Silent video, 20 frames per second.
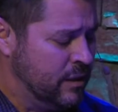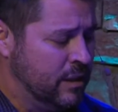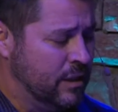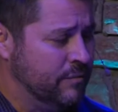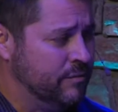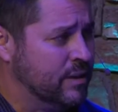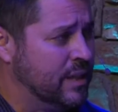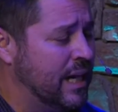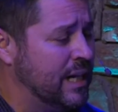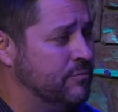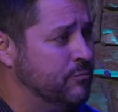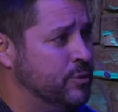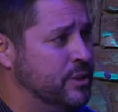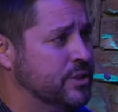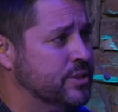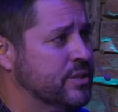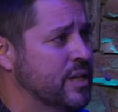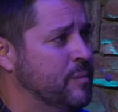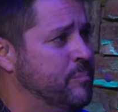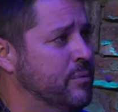of God
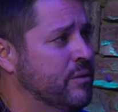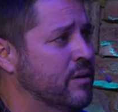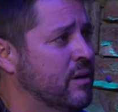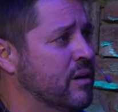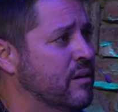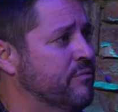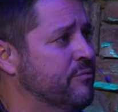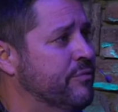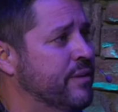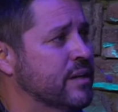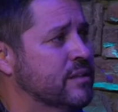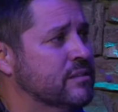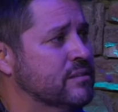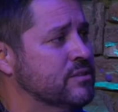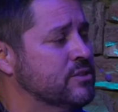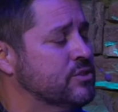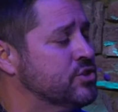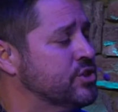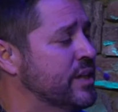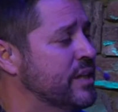reshaping our
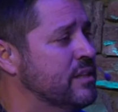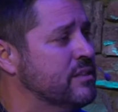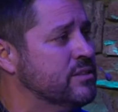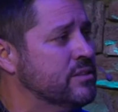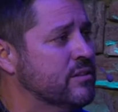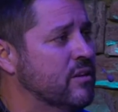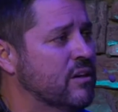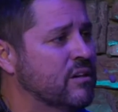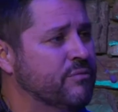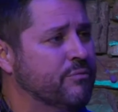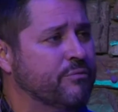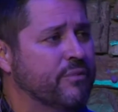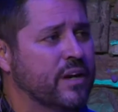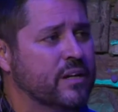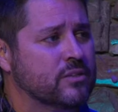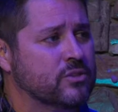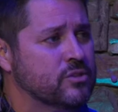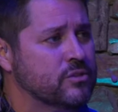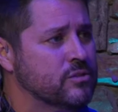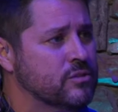affections, changing our
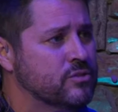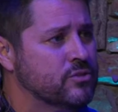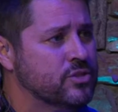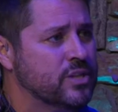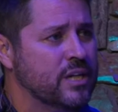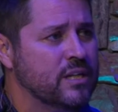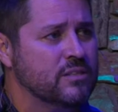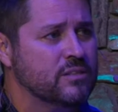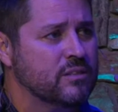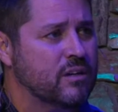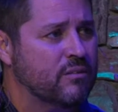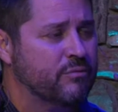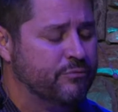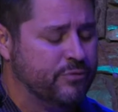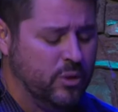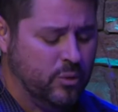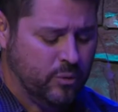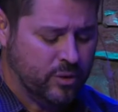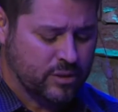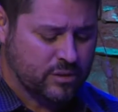affections, changing our
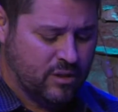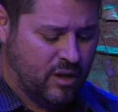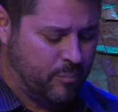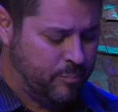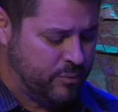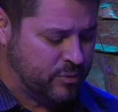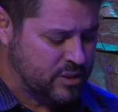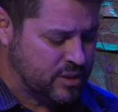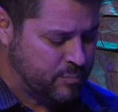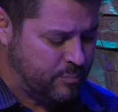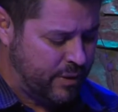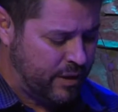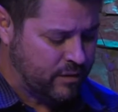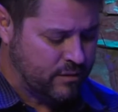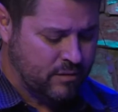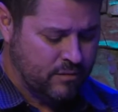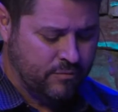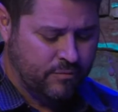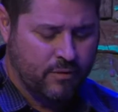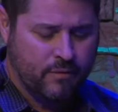focus, our
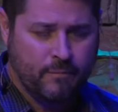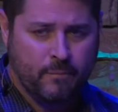perspective.